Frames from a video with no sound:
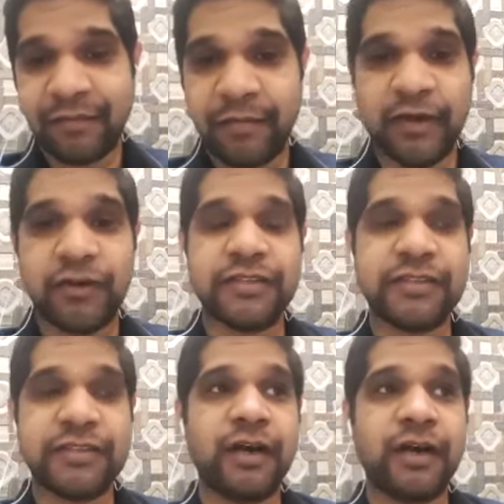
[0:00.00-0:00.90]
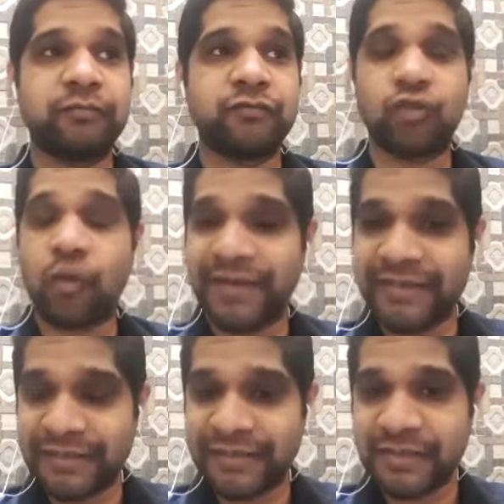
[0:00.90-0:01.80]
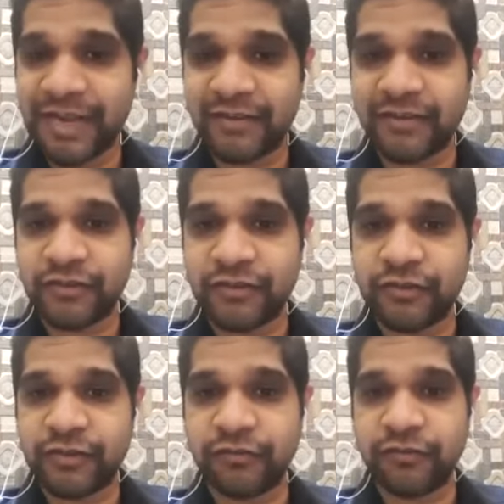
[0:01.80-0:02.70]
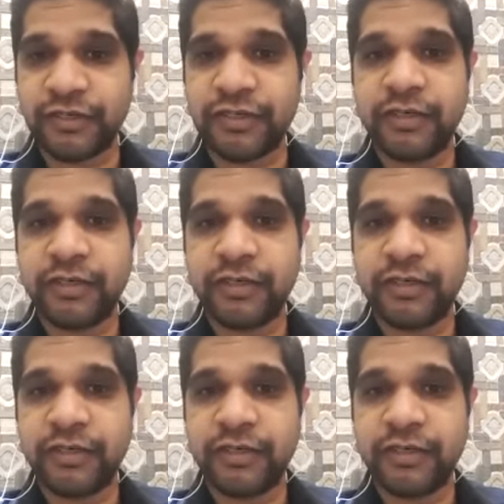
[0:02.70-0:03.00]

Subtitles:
Because so many international students, we